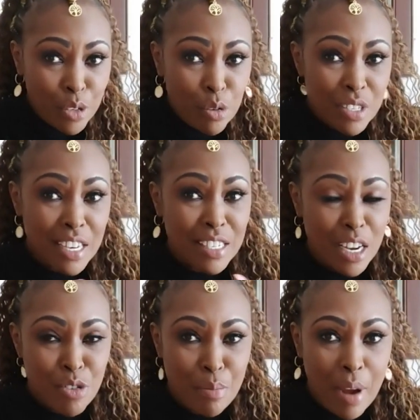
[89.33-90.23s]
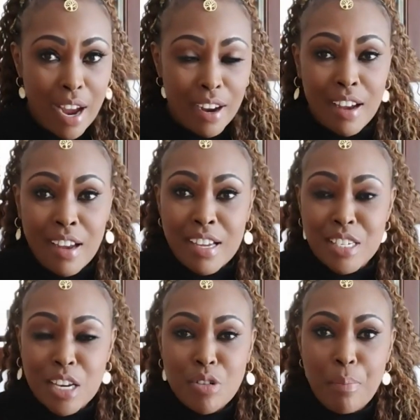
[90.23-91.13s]
it will say Tetrapak.
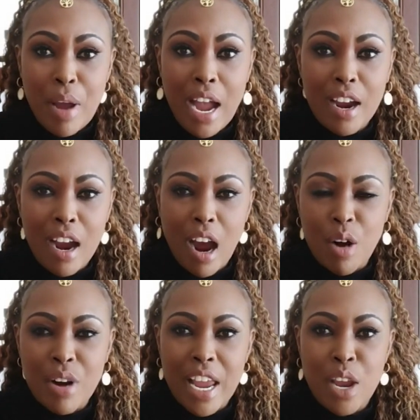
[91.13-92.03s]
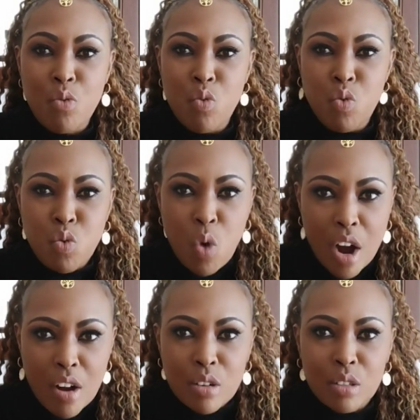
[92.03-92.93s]
Tetrapak are a
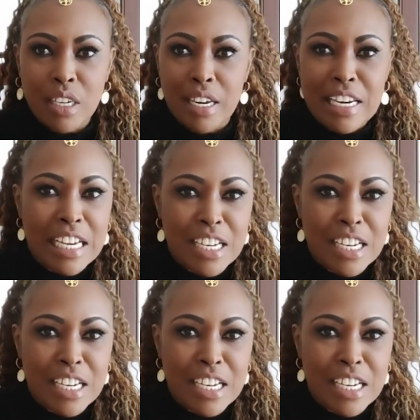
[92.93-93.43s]
world and an